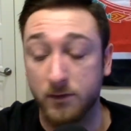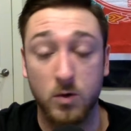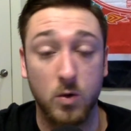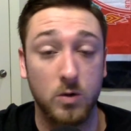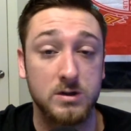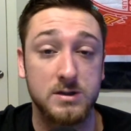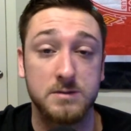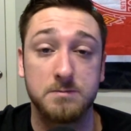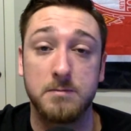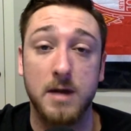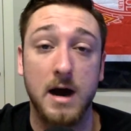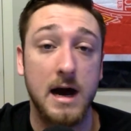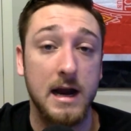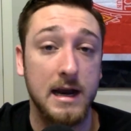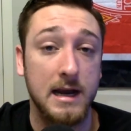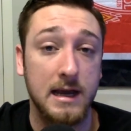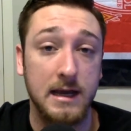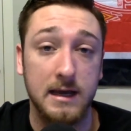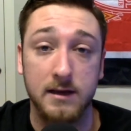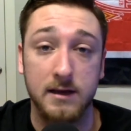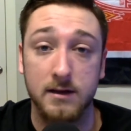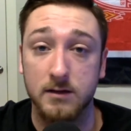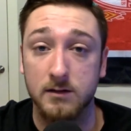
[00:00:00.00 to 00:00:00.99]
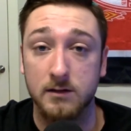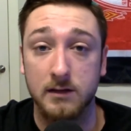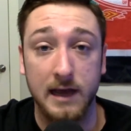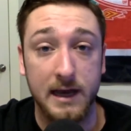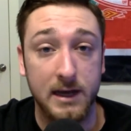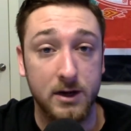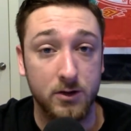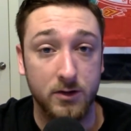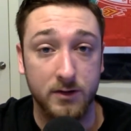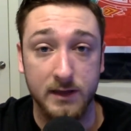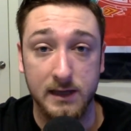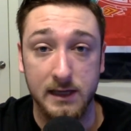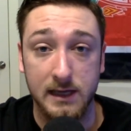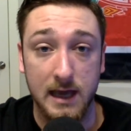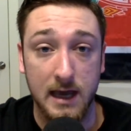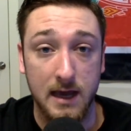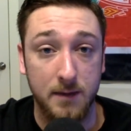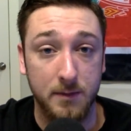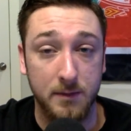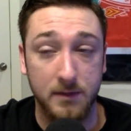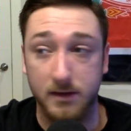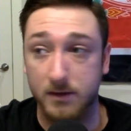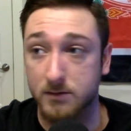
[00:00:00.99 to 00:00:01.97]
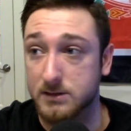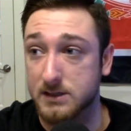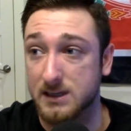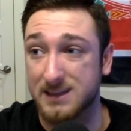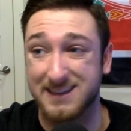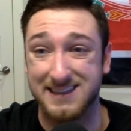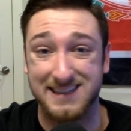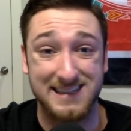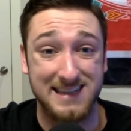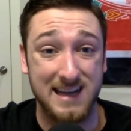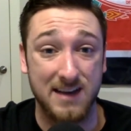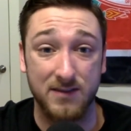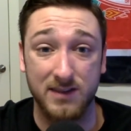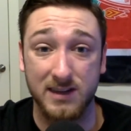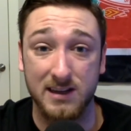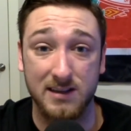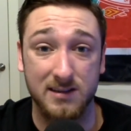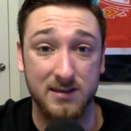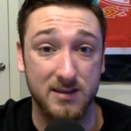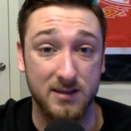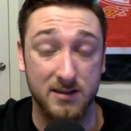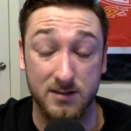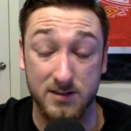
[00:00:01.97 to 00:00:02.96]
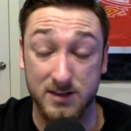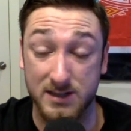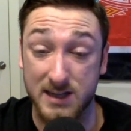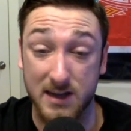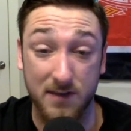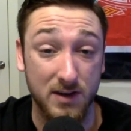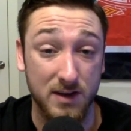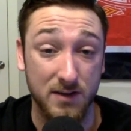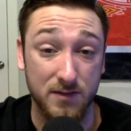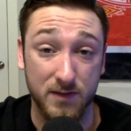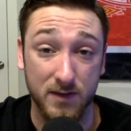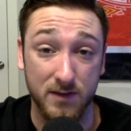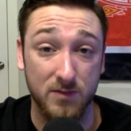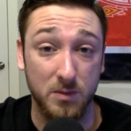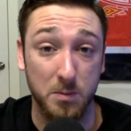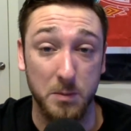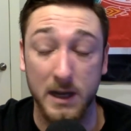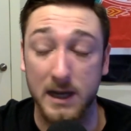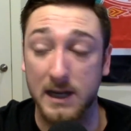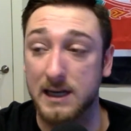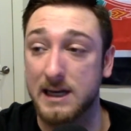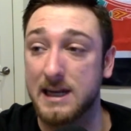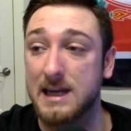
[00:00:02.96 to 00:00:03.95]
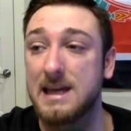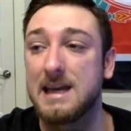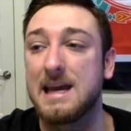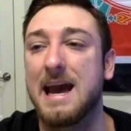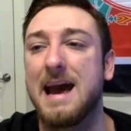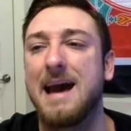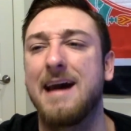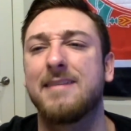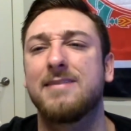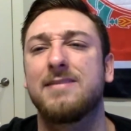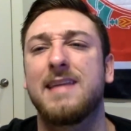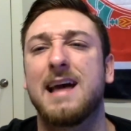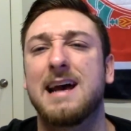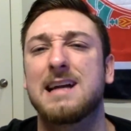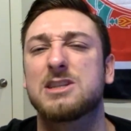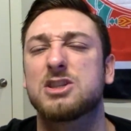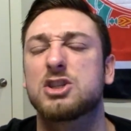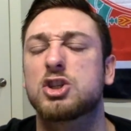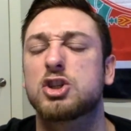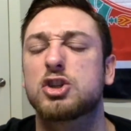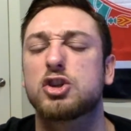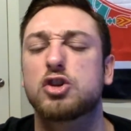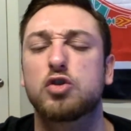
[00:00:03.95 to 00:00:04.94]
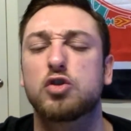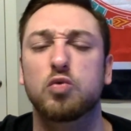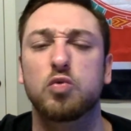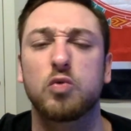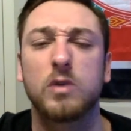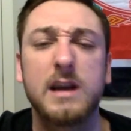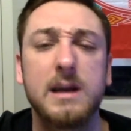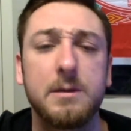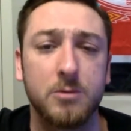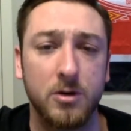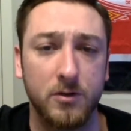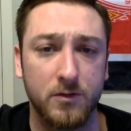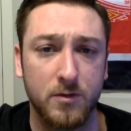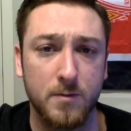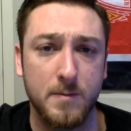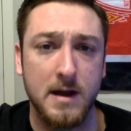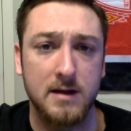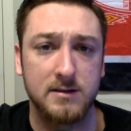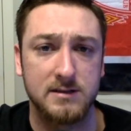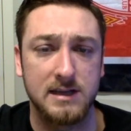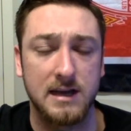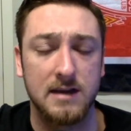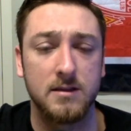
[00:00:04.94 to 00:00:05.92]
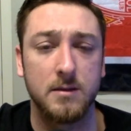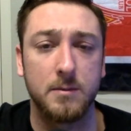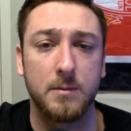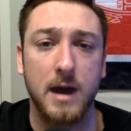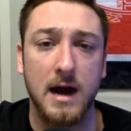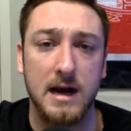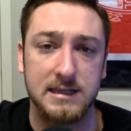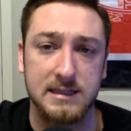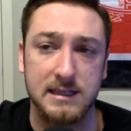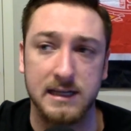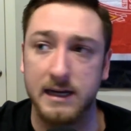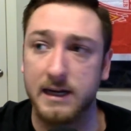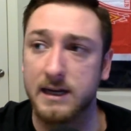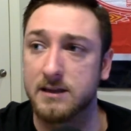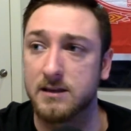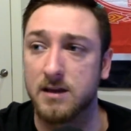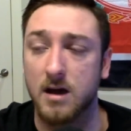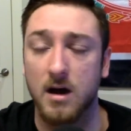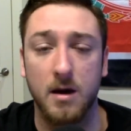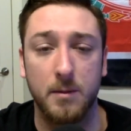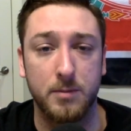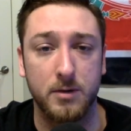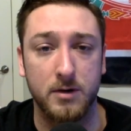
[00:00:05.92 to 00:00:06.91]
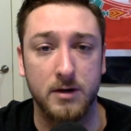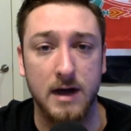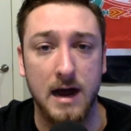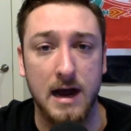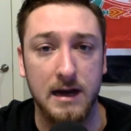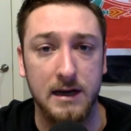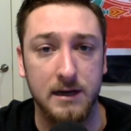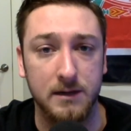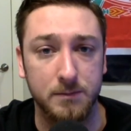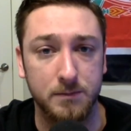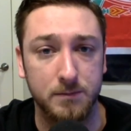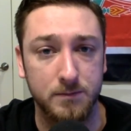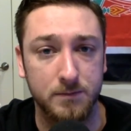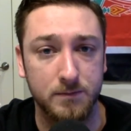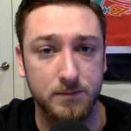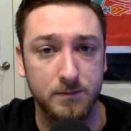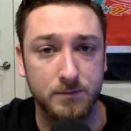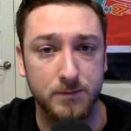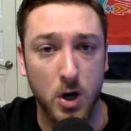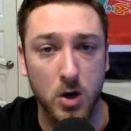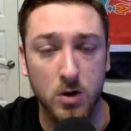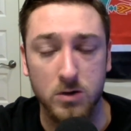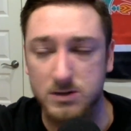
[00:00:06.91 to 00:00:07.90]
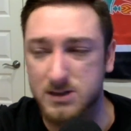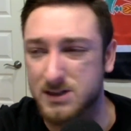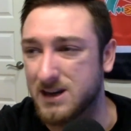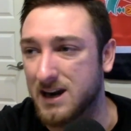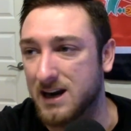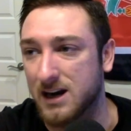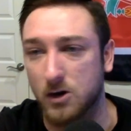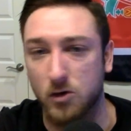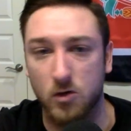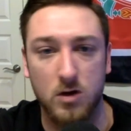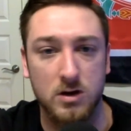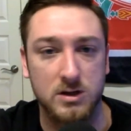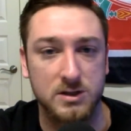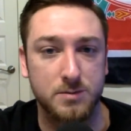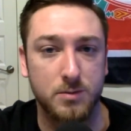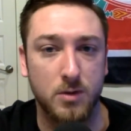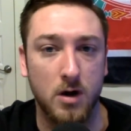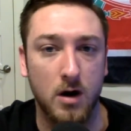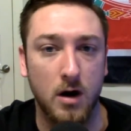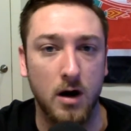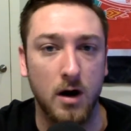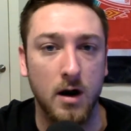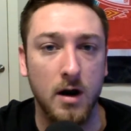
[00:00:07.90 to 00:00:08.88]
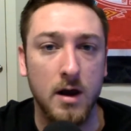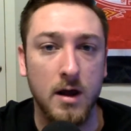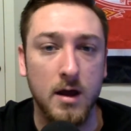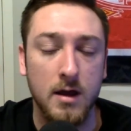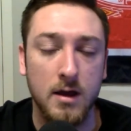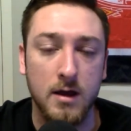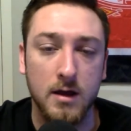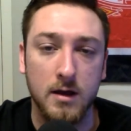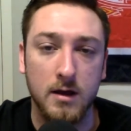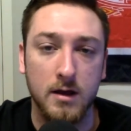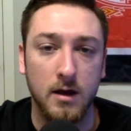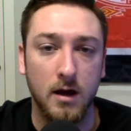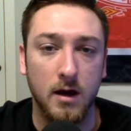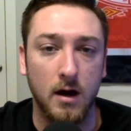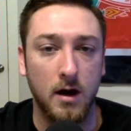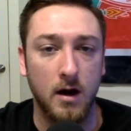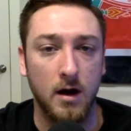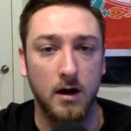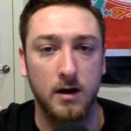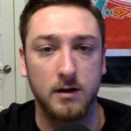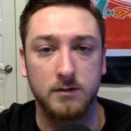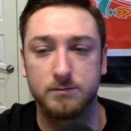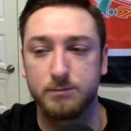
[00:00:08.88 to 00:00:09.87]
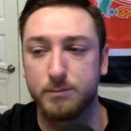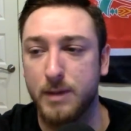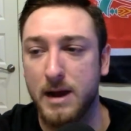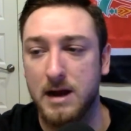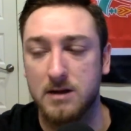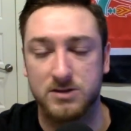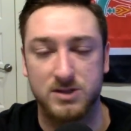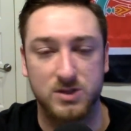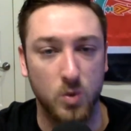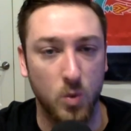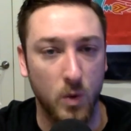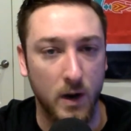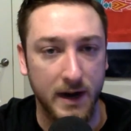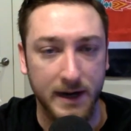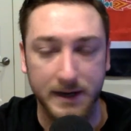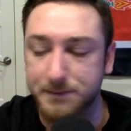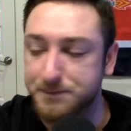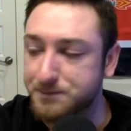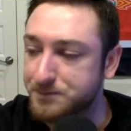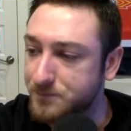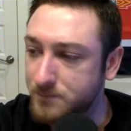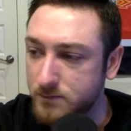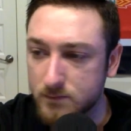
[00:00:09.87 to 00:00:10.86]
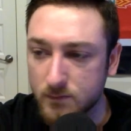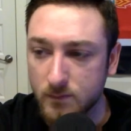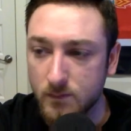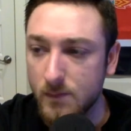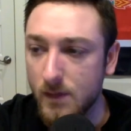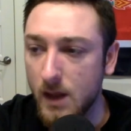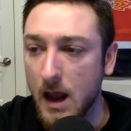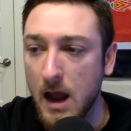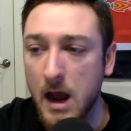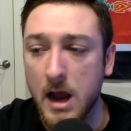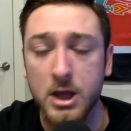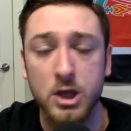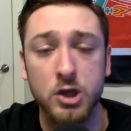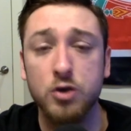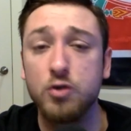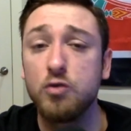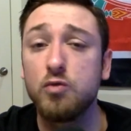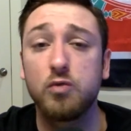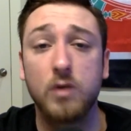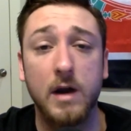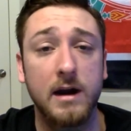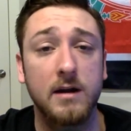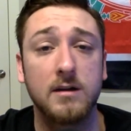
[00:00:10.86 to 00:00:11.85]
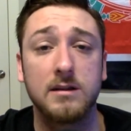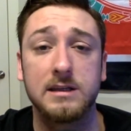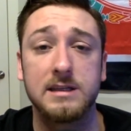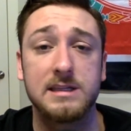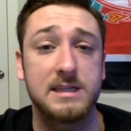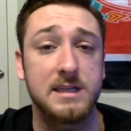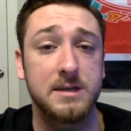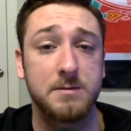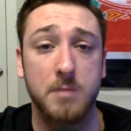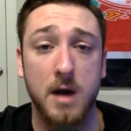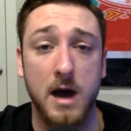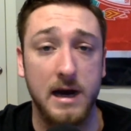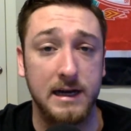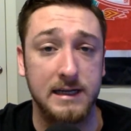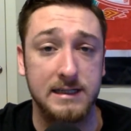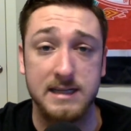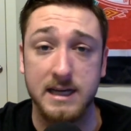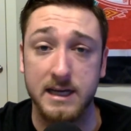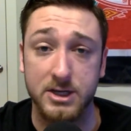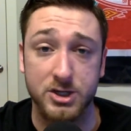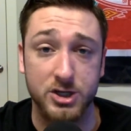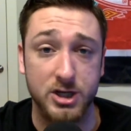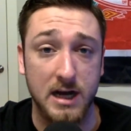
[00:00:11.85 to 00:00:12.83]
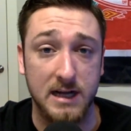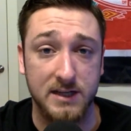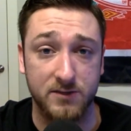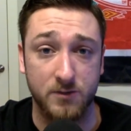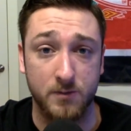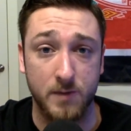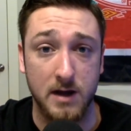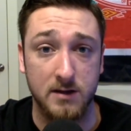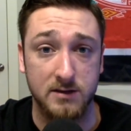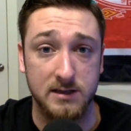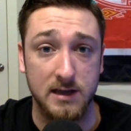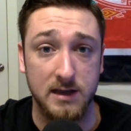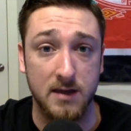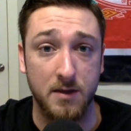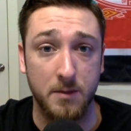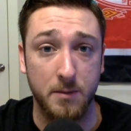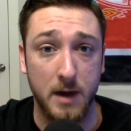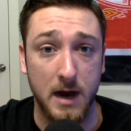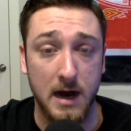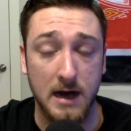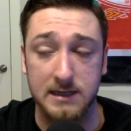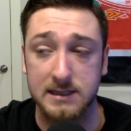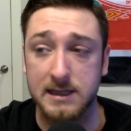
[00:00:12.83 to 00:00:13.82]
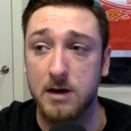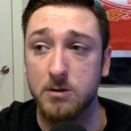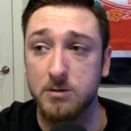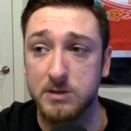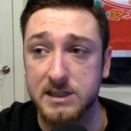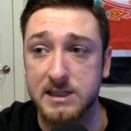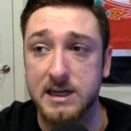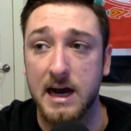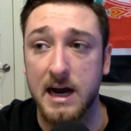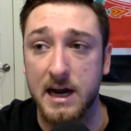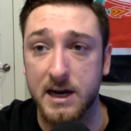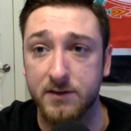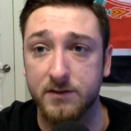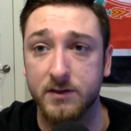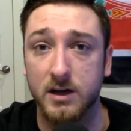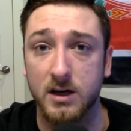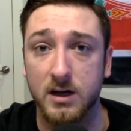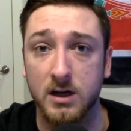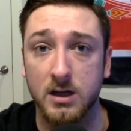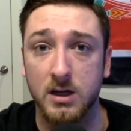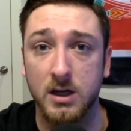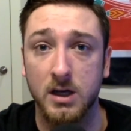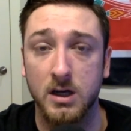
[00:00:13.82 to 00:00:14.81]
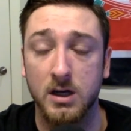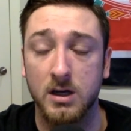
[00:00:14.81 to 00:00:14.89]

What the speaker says: course, Mane, later in the game, I think it was like the 70th or 75th minute, he had that screamer from outside the box that hit the upper 90 post, kind of crossbar, bounced away. You rarely see Mane take shots from outside the box. That was kind of a